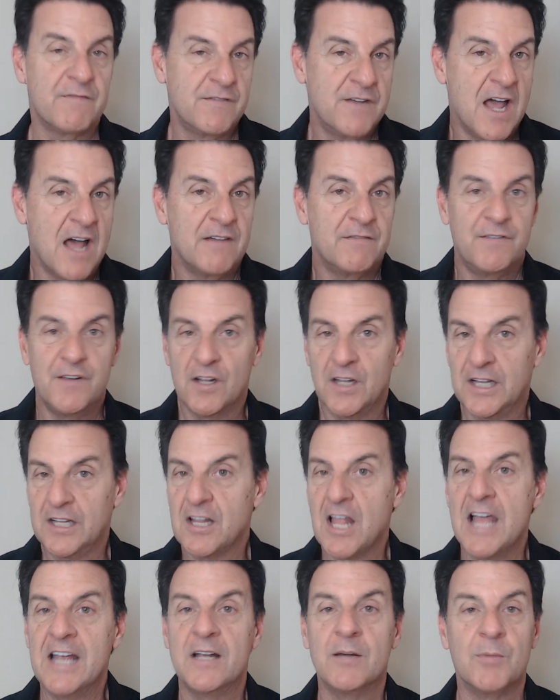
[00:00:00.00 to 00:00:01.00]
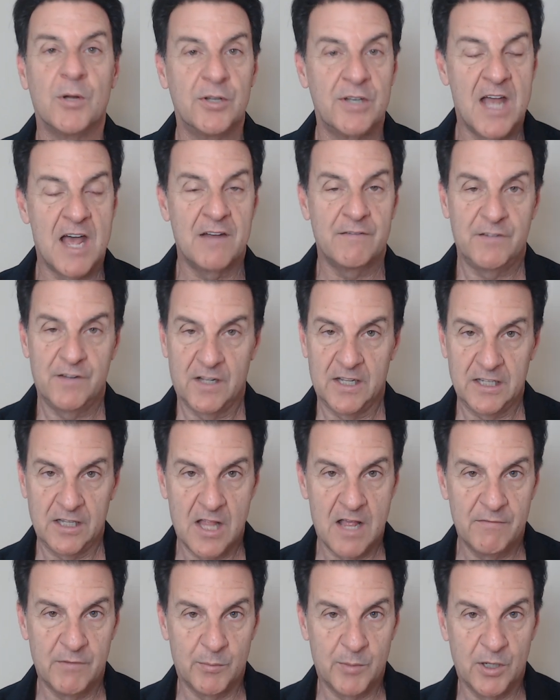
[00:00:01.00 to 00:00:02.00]
not feeling likable, not feeling
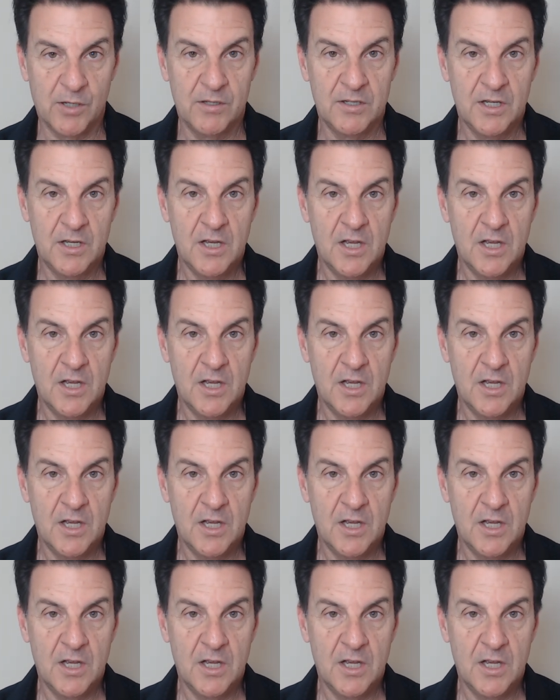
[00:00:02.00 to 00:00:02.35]
lovable.